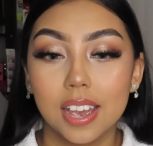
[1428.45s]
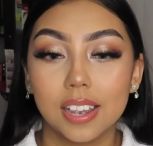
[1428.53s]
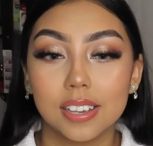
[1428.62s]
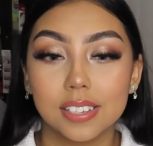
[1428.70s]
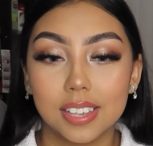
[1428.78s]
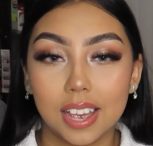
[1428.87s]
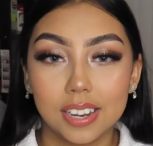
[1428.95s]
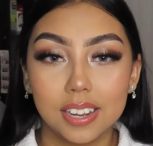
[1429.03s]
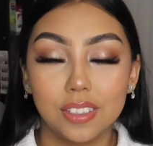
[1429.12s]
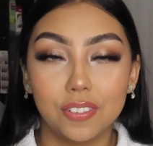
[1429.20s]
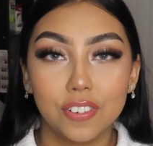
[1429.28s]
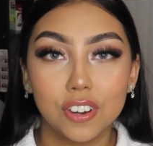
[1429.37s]
because I
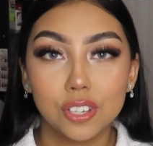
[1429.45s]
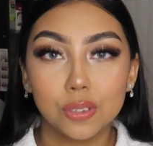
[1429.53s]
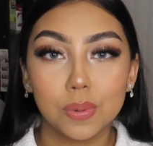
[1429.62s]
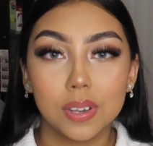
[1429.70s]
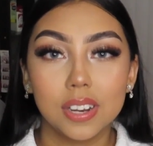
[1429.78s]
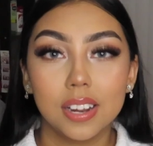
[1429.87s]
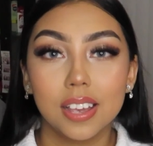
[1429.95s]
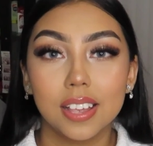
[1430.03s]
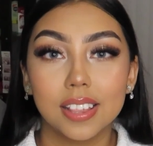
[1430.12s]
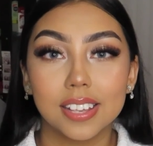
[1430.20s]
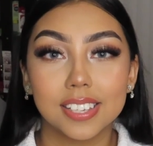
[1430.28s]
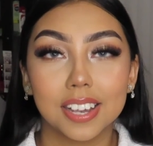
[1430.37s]
did the first one,
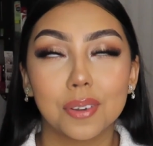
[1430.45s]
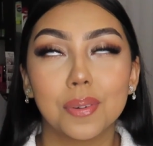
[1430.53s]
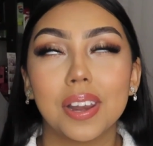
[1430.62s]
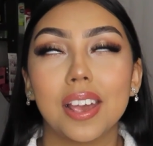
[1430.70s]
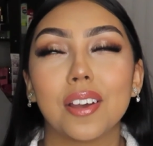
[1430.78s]
the second one.